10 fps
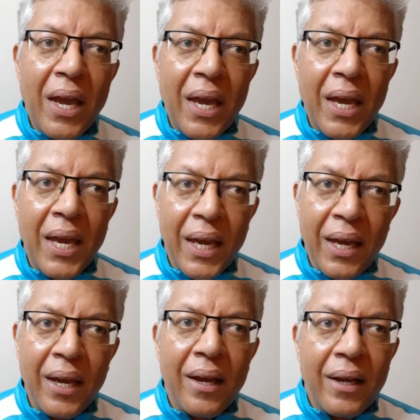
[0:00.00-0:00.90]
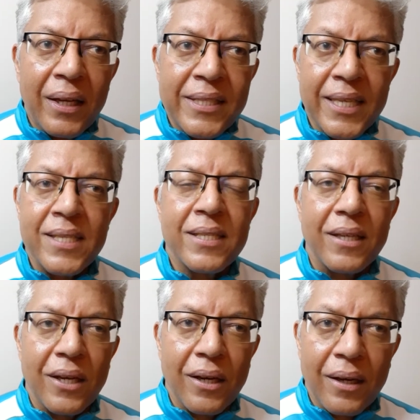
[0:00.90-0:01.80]
He just
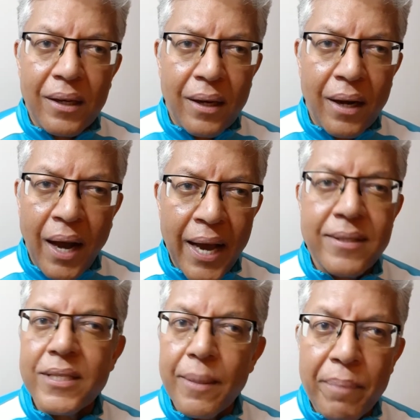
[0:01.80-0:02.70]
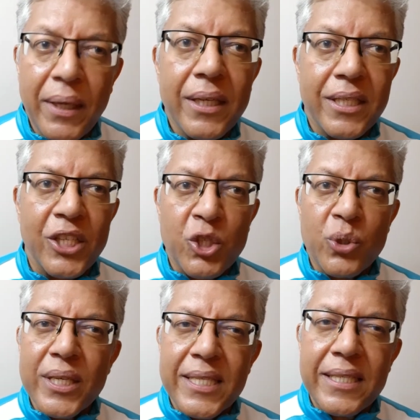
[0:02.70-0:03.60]
has this ability to
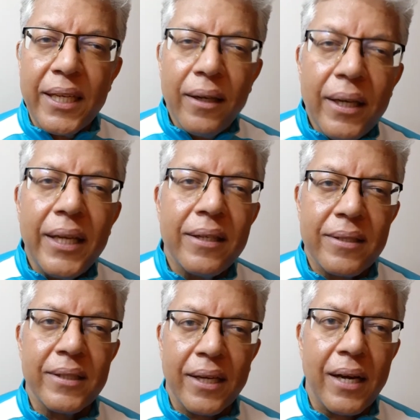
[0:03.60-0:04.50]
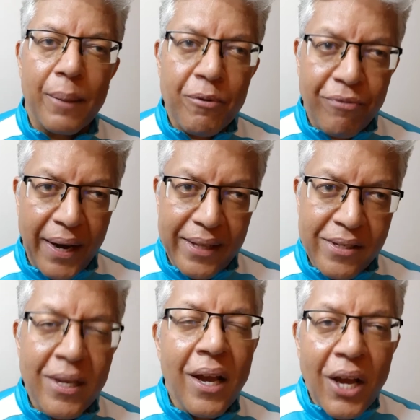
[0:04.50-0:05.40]
just delete the corrupt
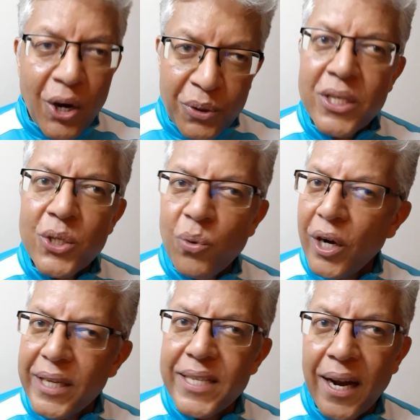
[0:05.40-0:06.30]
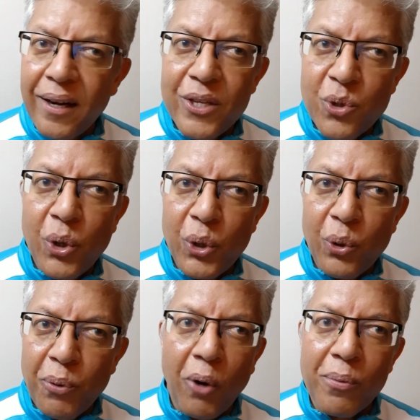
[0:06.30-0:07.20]
files. Now, this is what exactly he's going to do
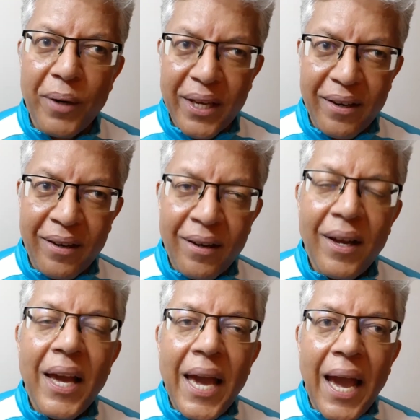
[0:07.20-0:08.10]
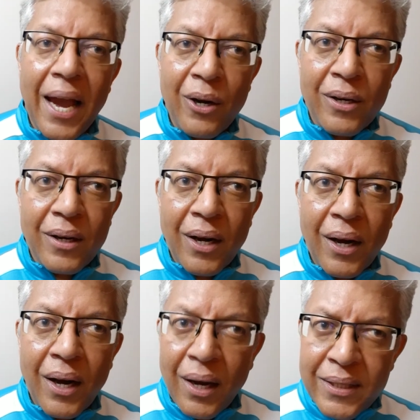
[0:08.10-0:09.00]
probably here. And
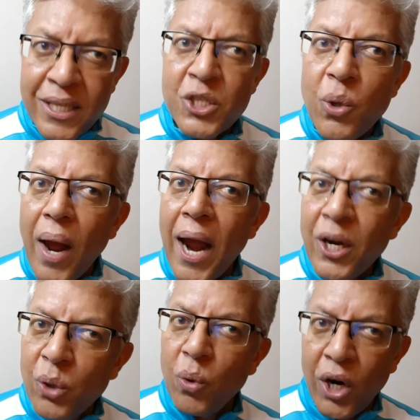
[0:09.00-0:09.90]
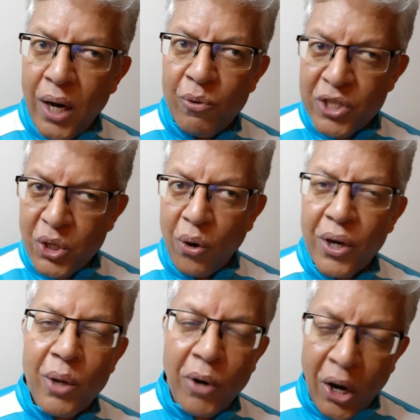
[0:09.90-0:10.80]
just to add to what I was
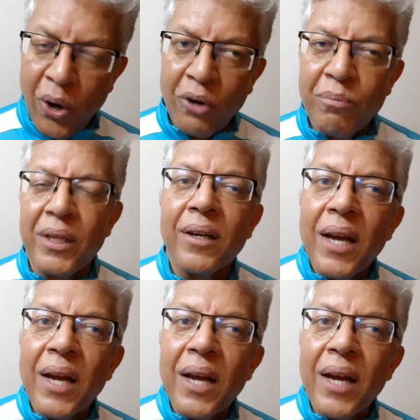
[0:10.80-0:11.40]
talking about Dortmund,